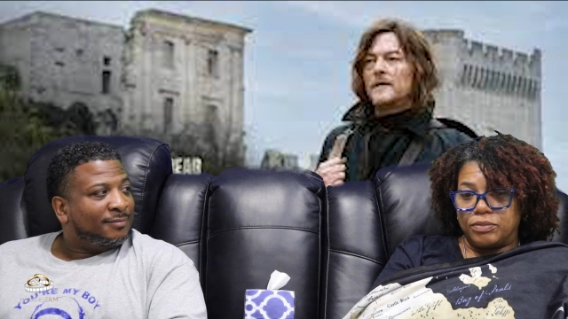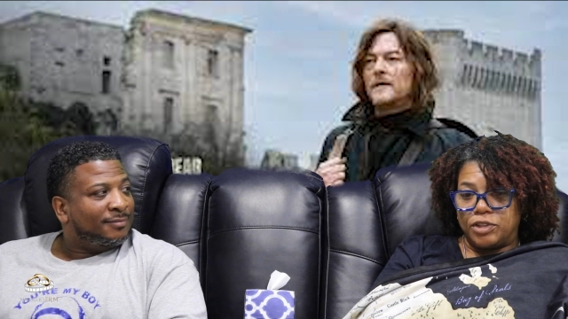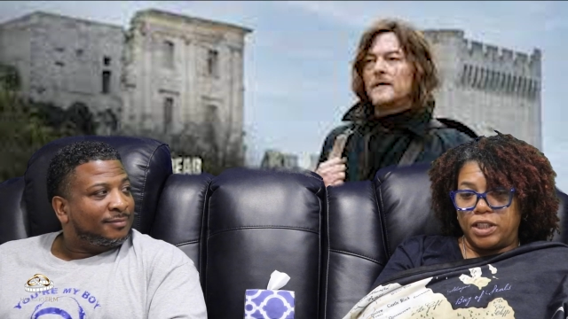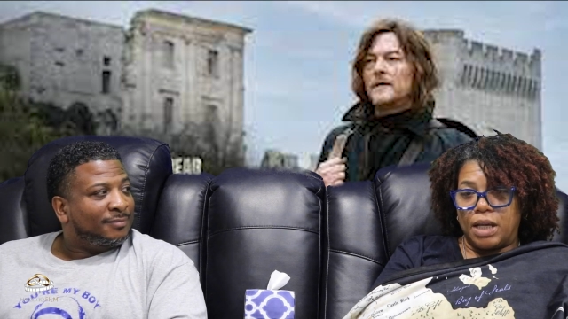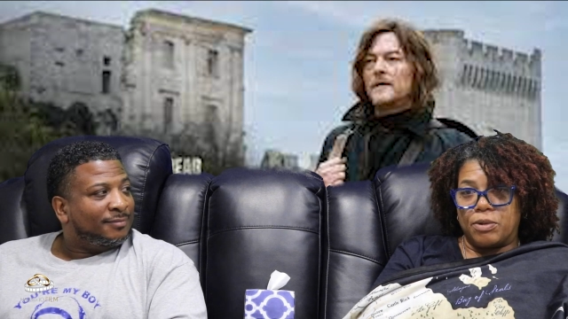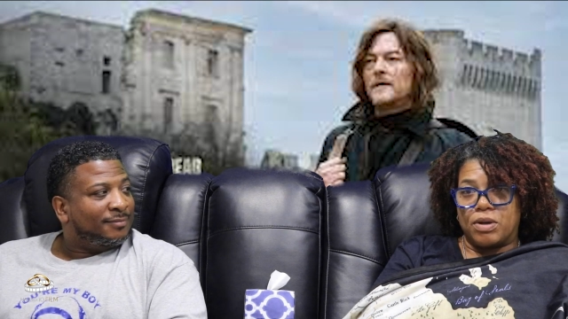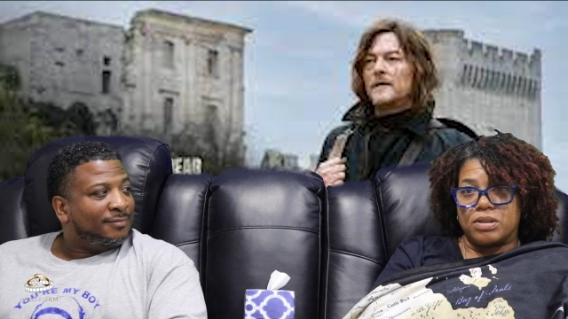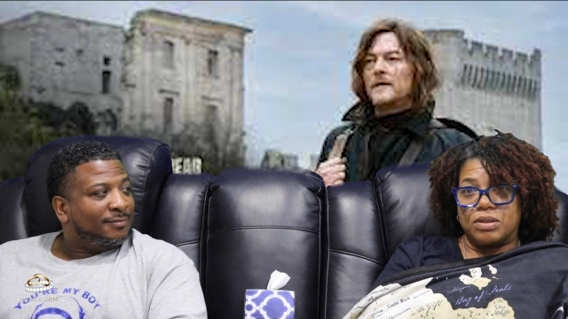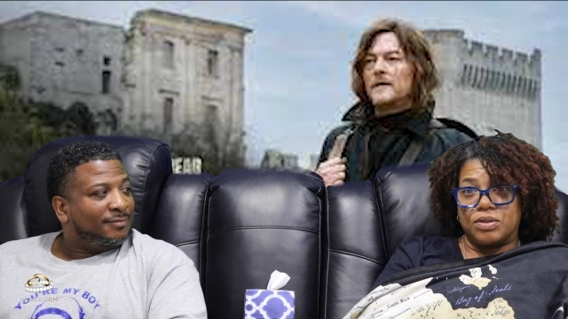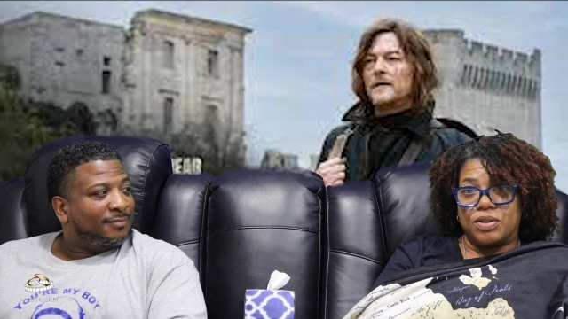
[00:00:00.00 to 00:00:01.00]
Speaker 1: she came across
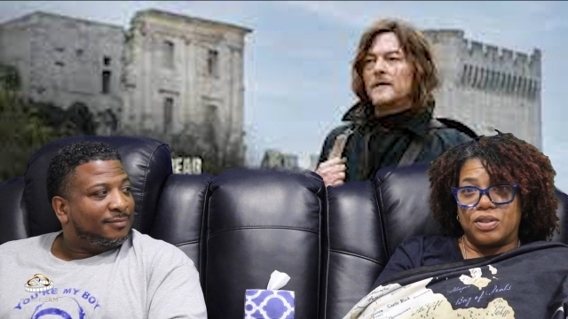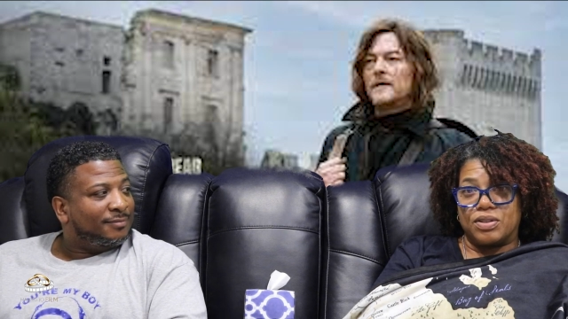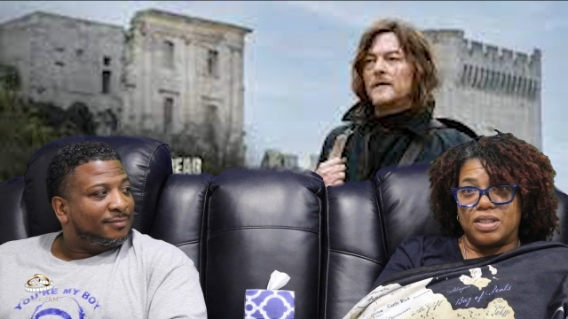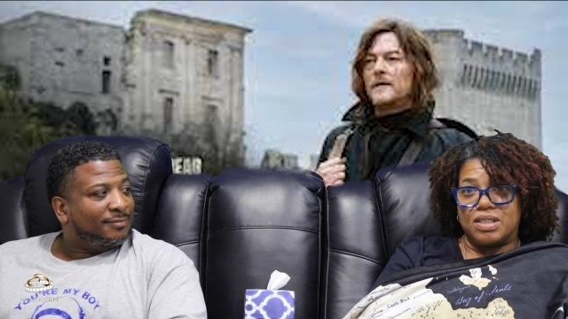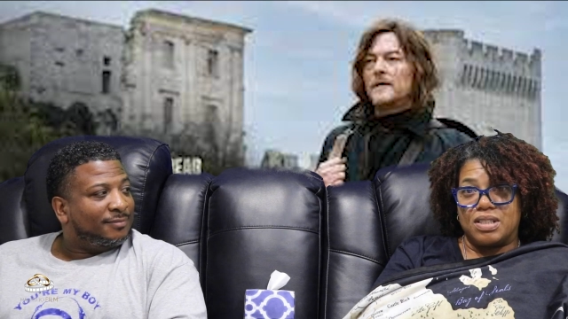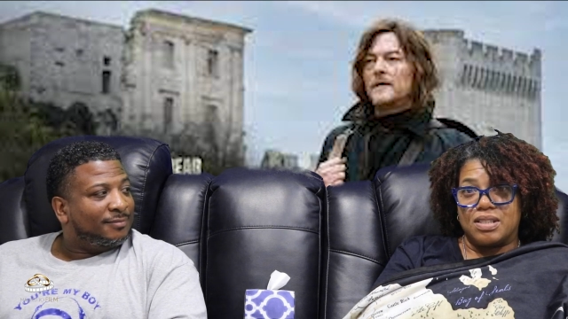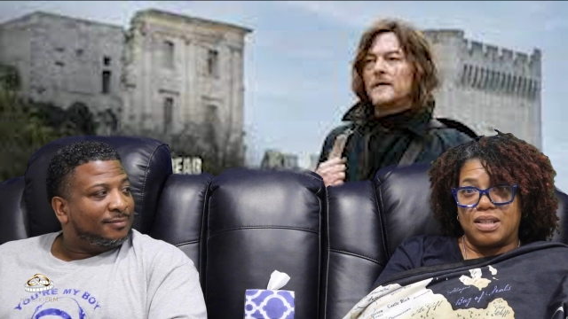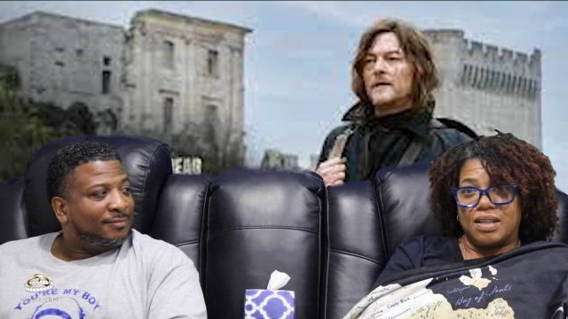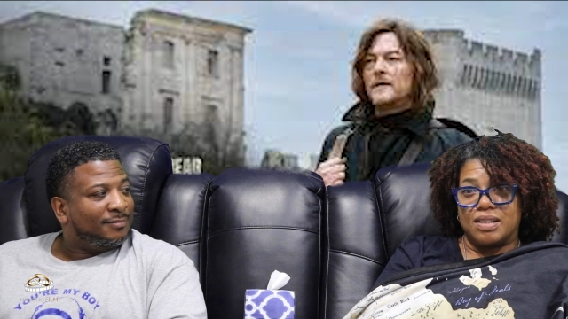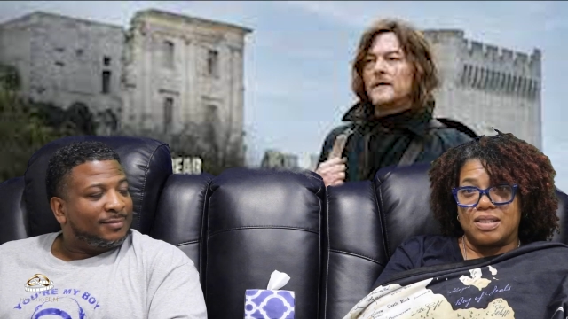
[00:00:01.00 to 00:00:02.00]
the little girl that she
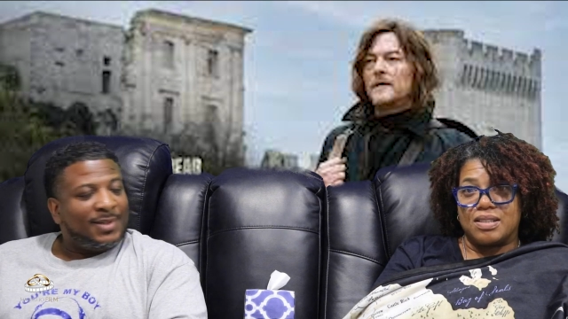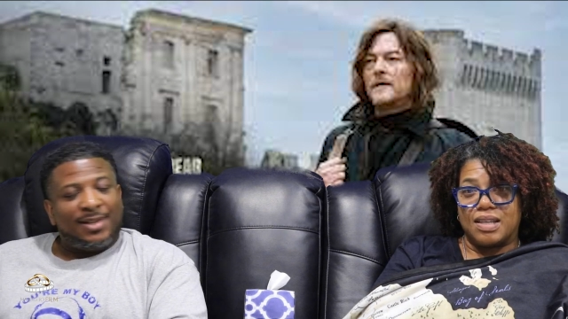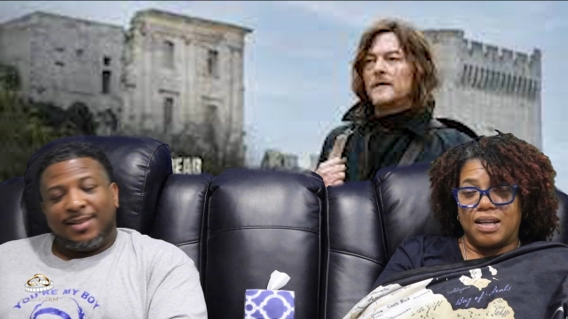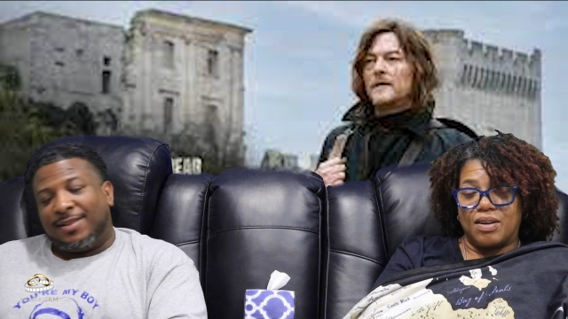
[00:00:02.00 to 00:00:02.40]
said to stay